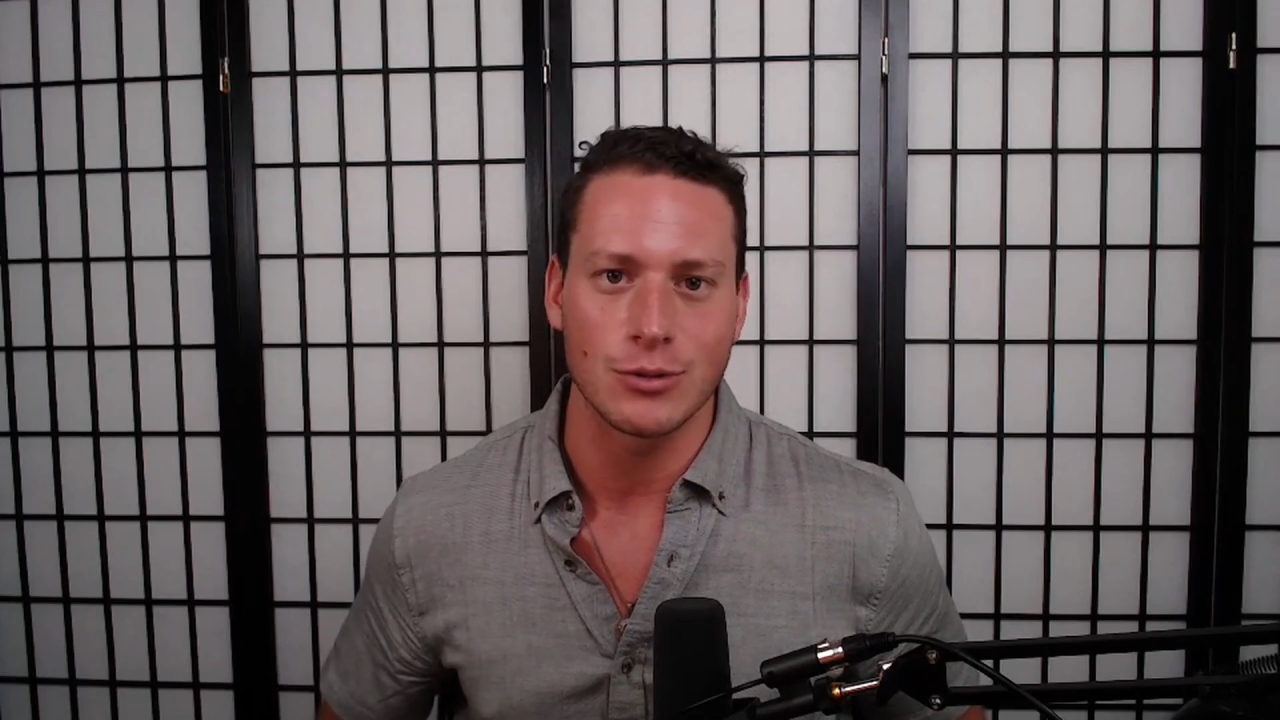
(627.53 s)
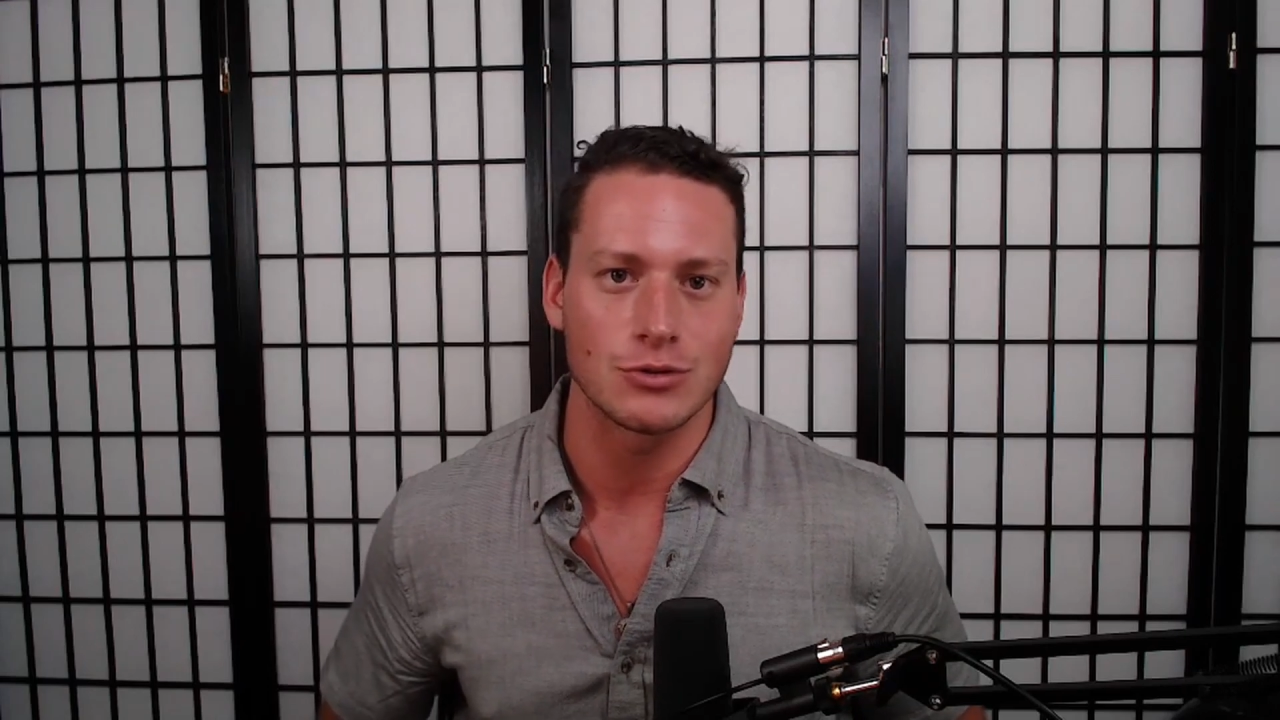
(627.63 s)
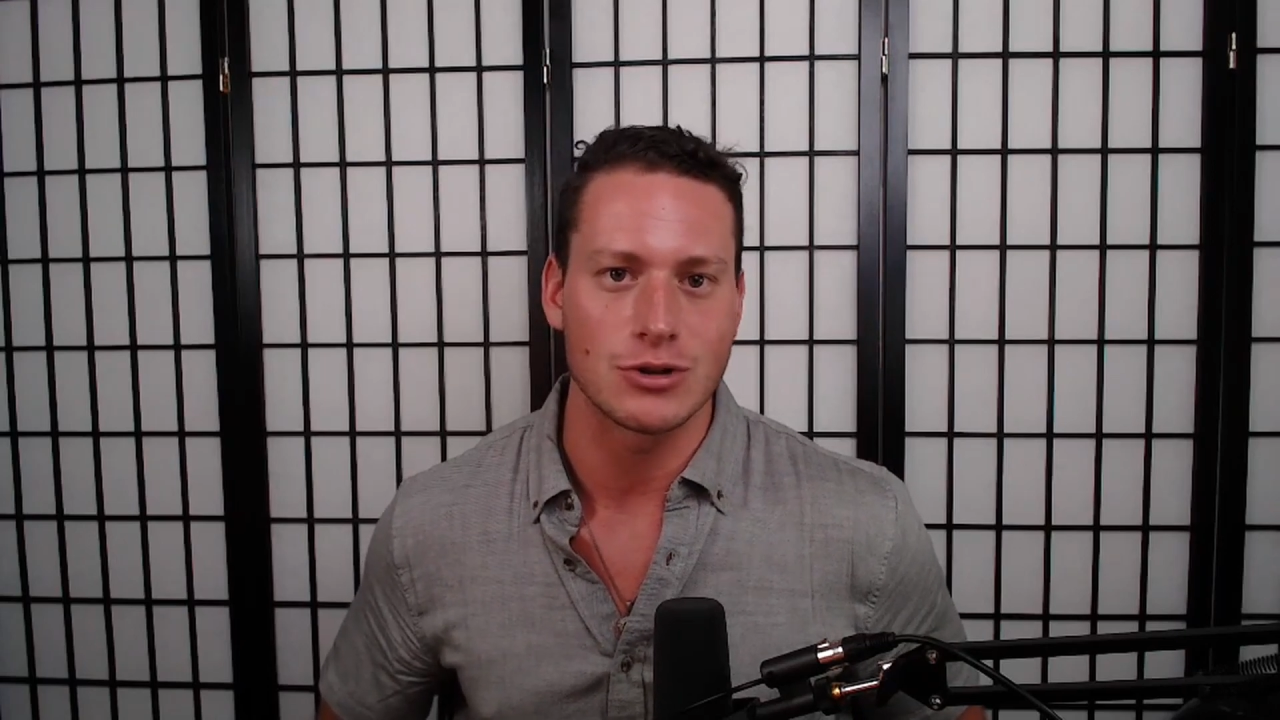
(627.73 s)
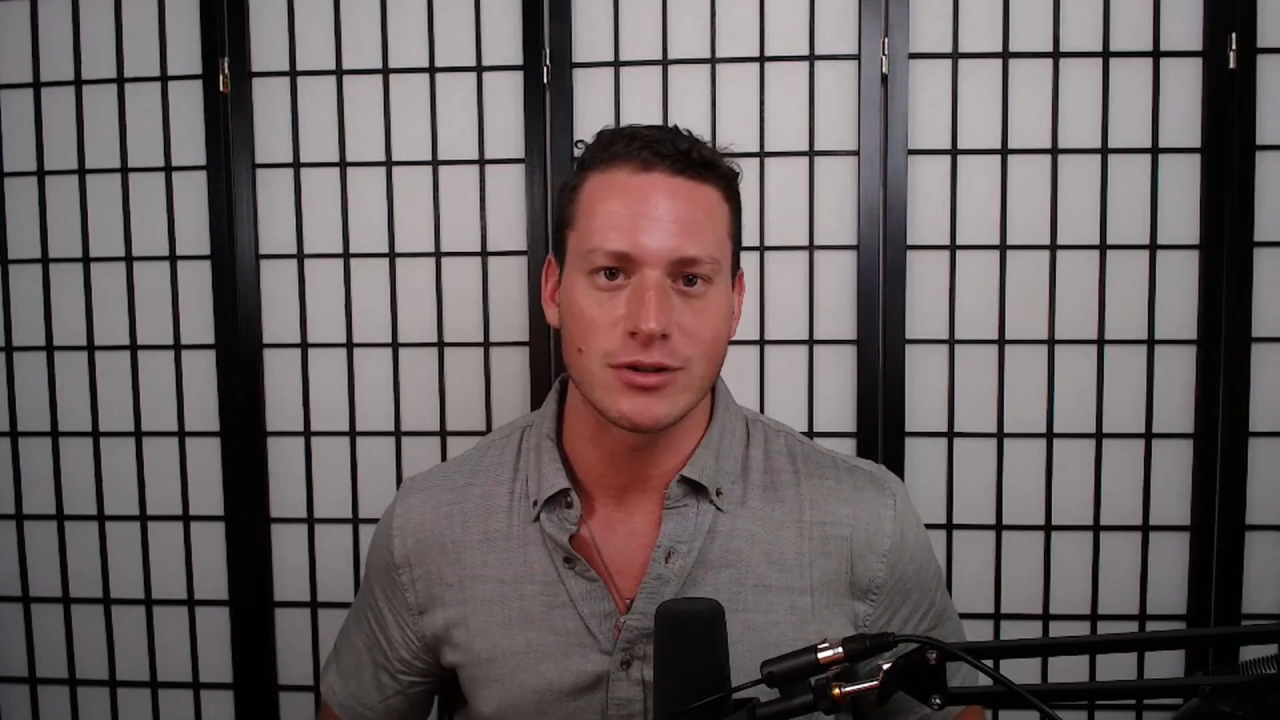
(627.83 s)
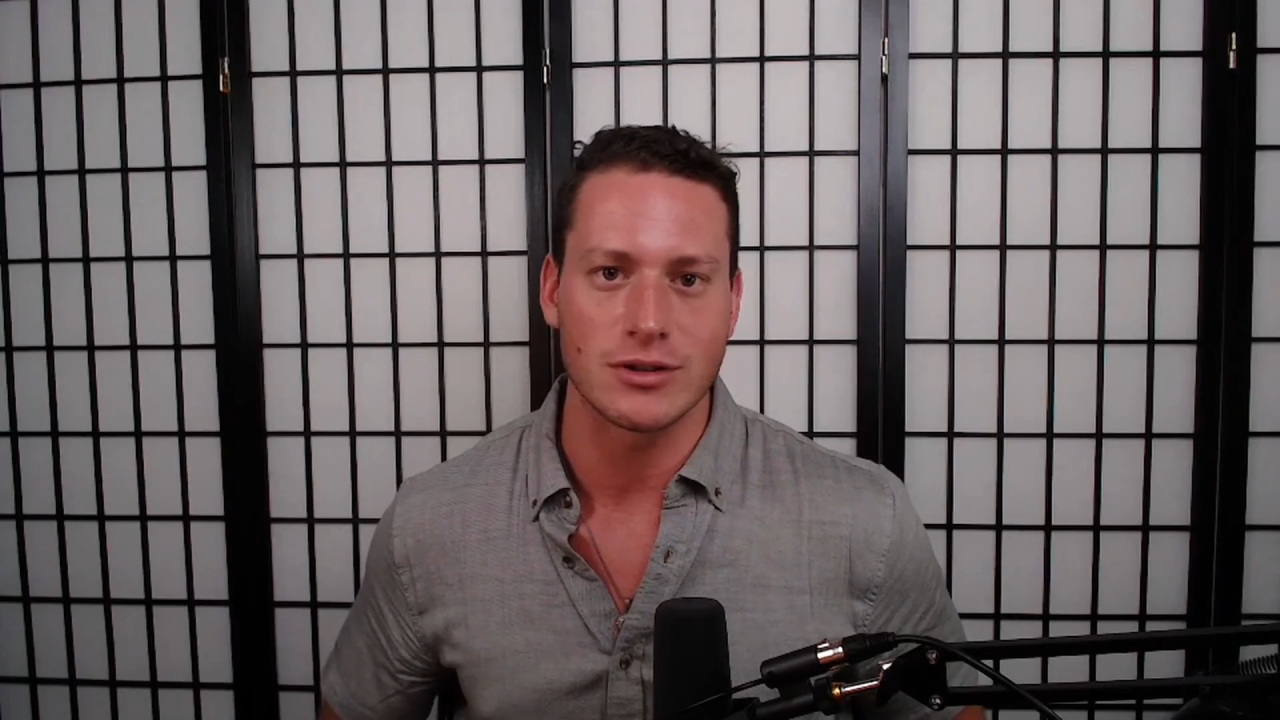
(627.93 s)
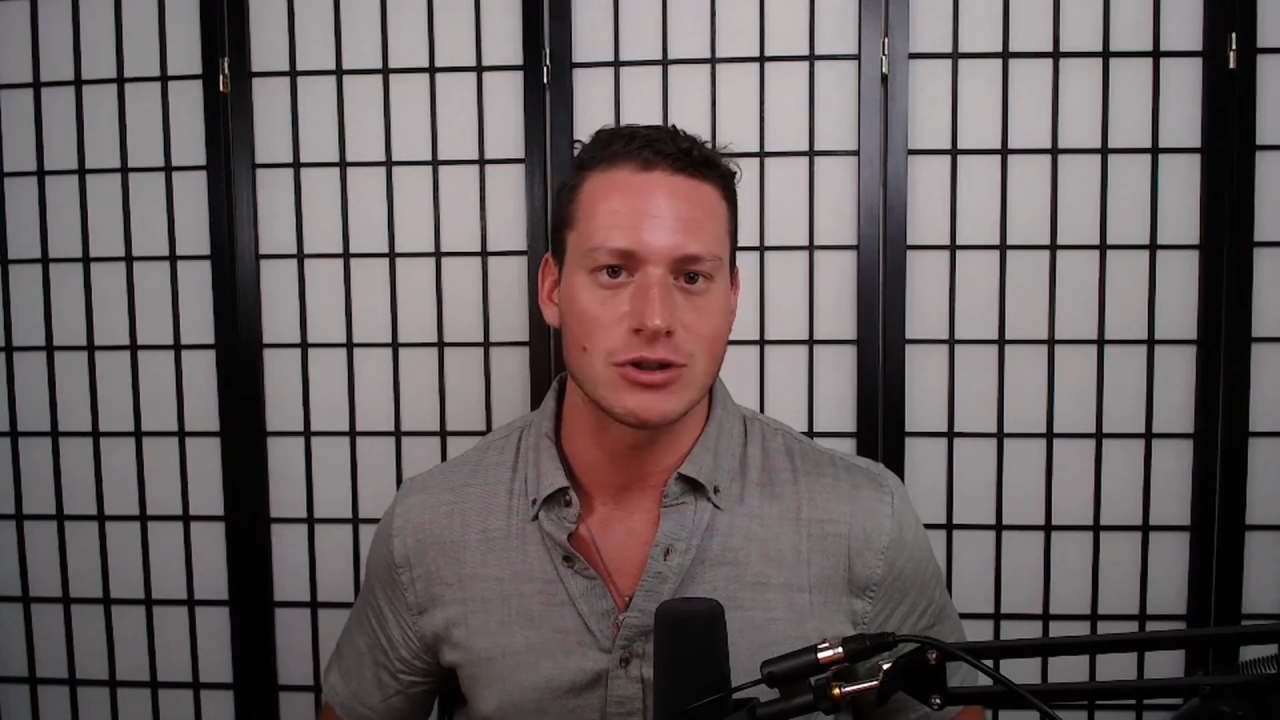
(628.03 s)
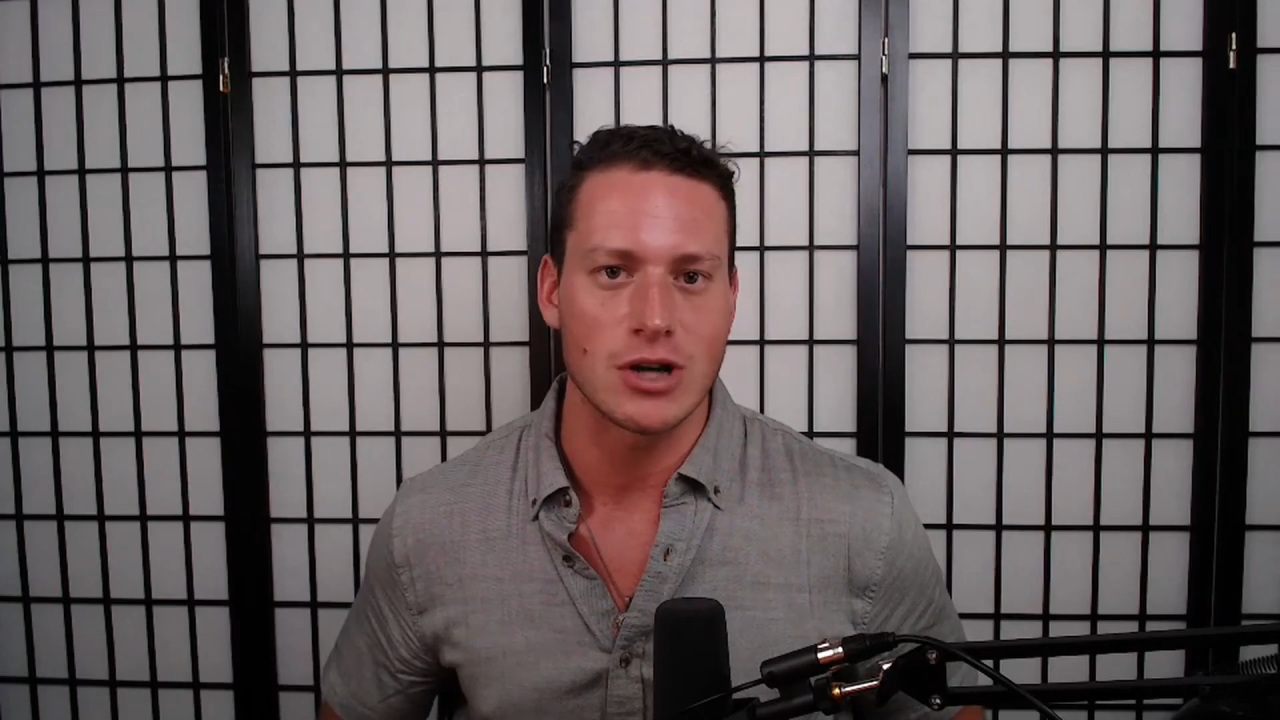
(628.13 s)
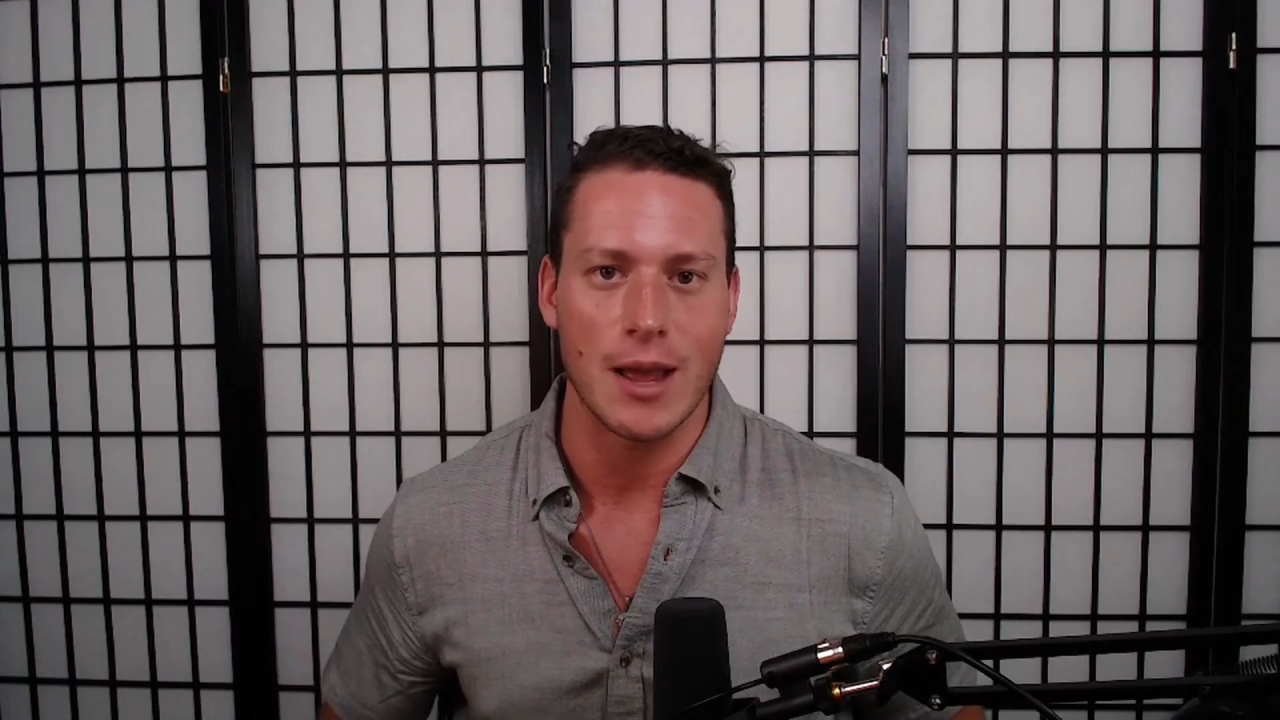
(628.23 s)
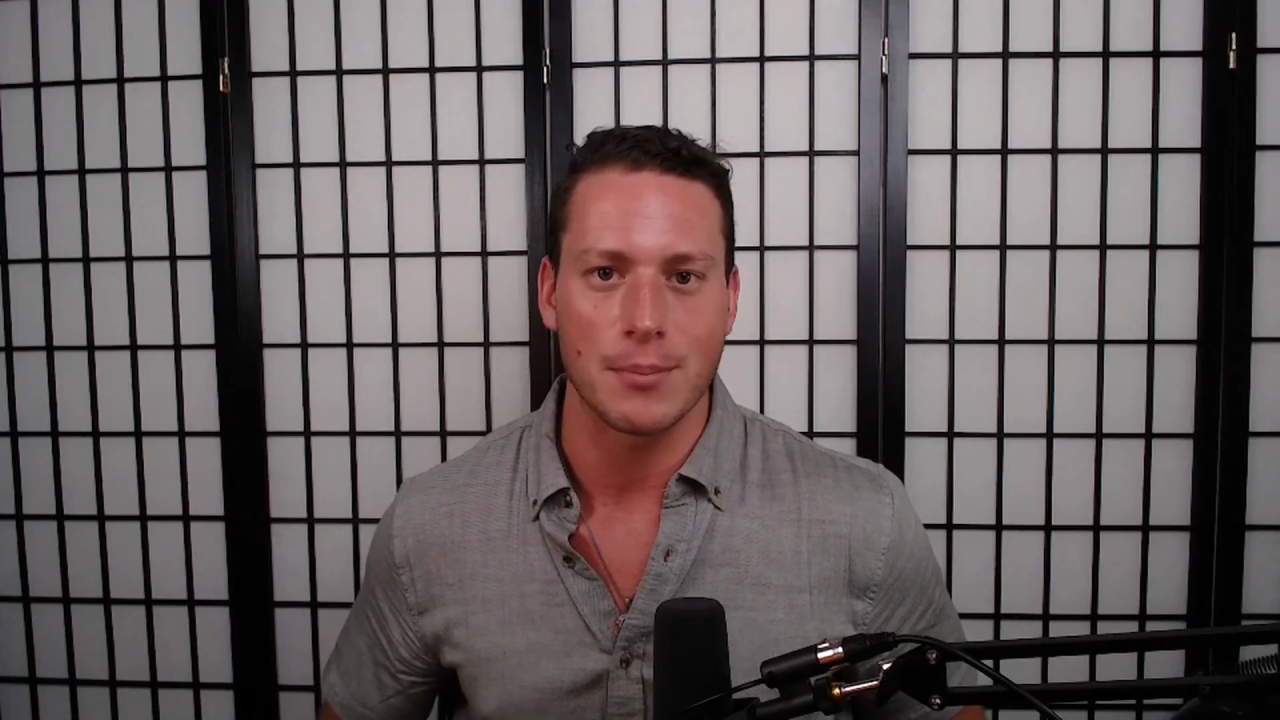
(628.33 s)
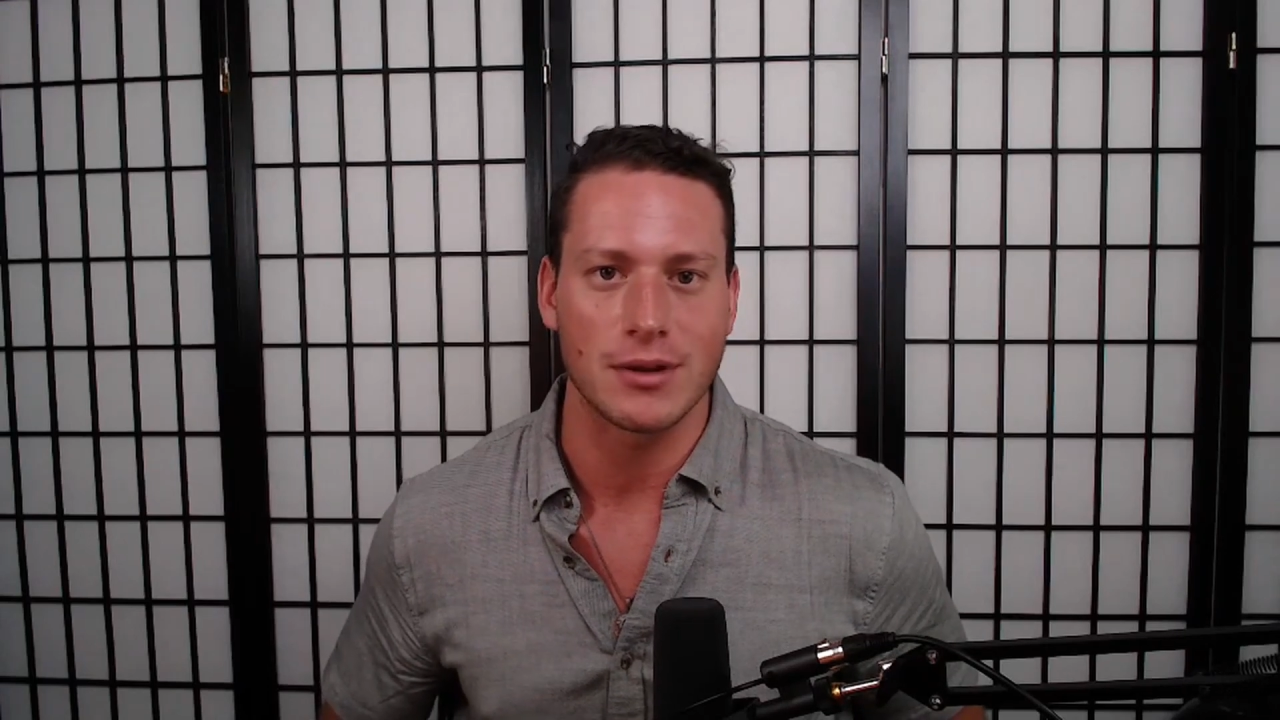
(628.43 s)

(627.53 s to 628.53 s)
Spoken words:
who's just a giant